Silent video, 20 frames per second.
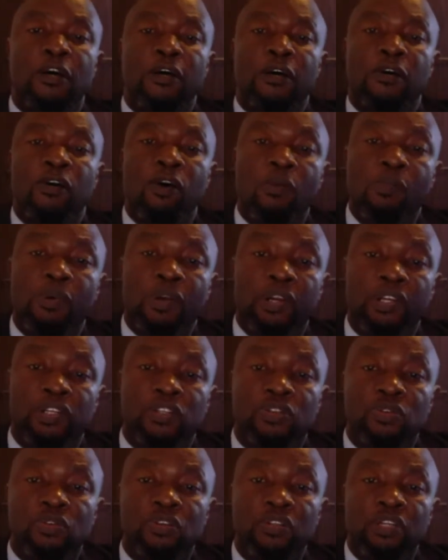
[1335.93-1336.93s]

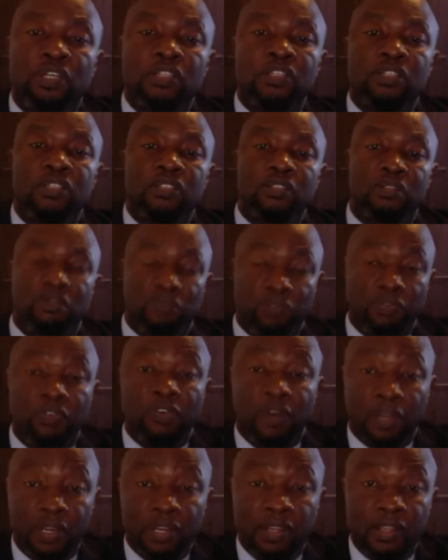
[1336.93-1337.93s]
cooperate. That is
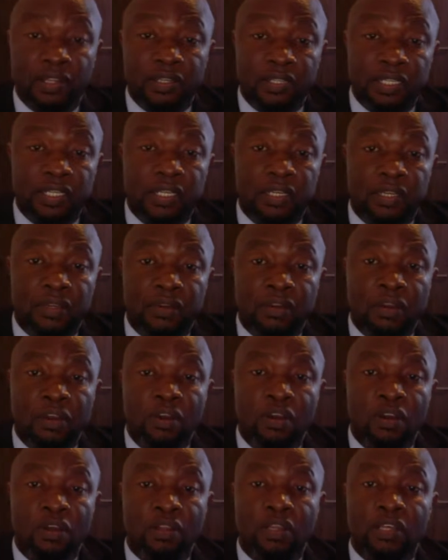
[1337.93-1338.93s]
for another day.
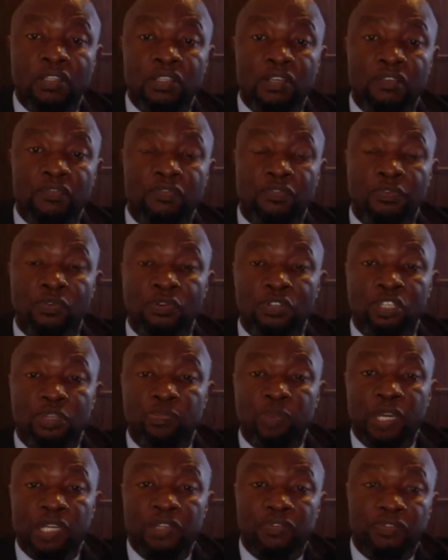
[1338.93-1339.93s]
That's a full
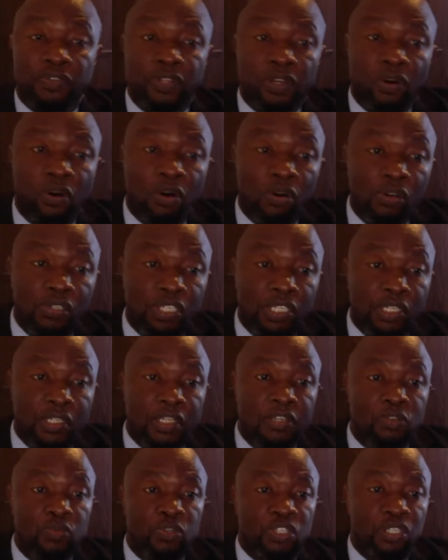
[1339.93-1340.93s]
debate for the whole day
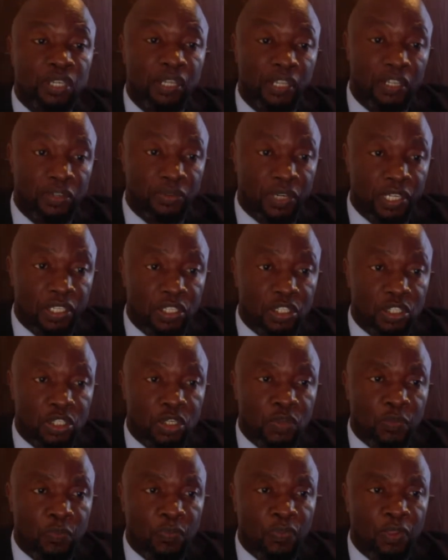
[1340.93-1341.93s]
that we shall
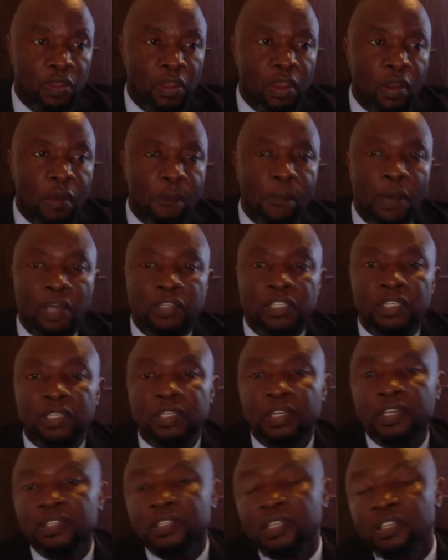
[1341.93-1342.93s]
address. But
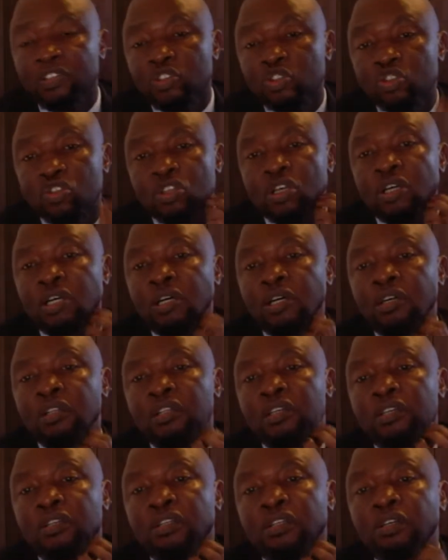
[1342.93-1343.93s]
in essence,
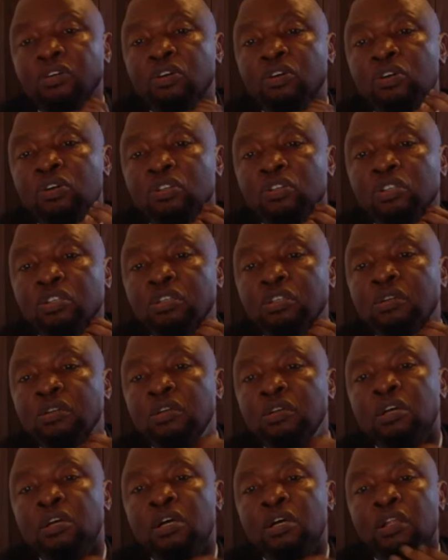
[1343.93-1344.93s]
the courts,
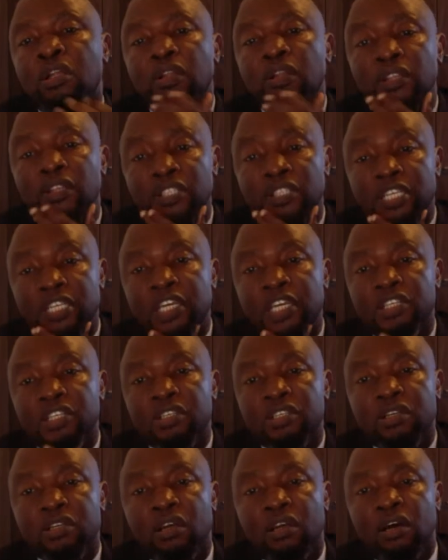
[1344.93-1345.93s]
the
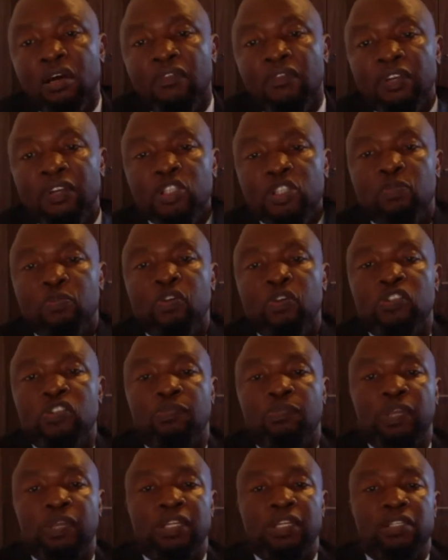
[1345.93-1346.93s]
states have a
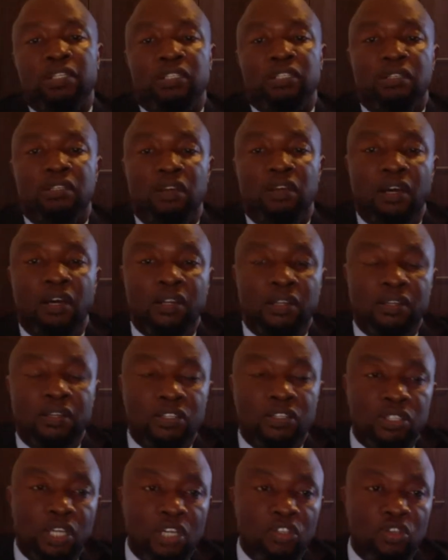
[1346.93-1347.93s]
responsibility under the
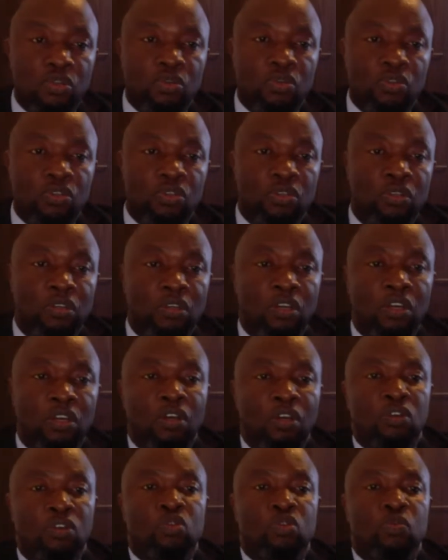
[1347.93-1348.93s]
statute
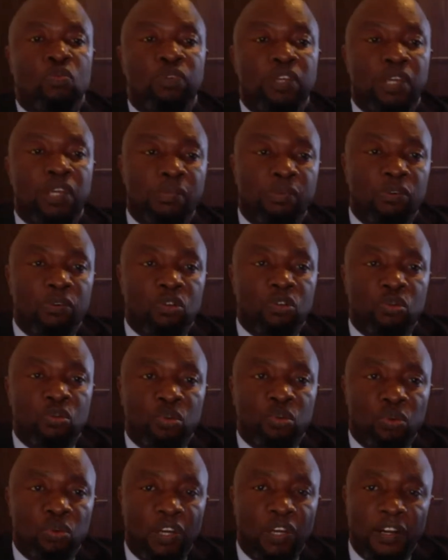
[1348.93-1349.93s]
to be able
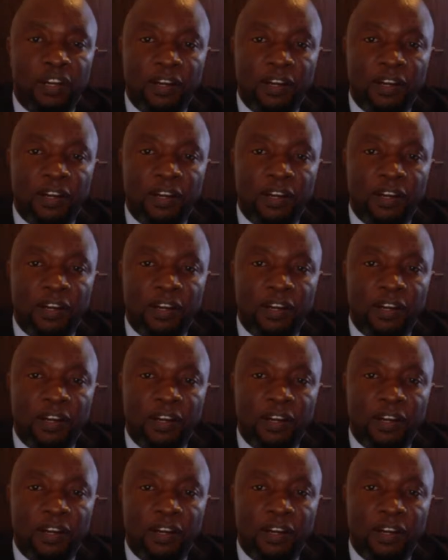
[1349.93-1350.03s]
to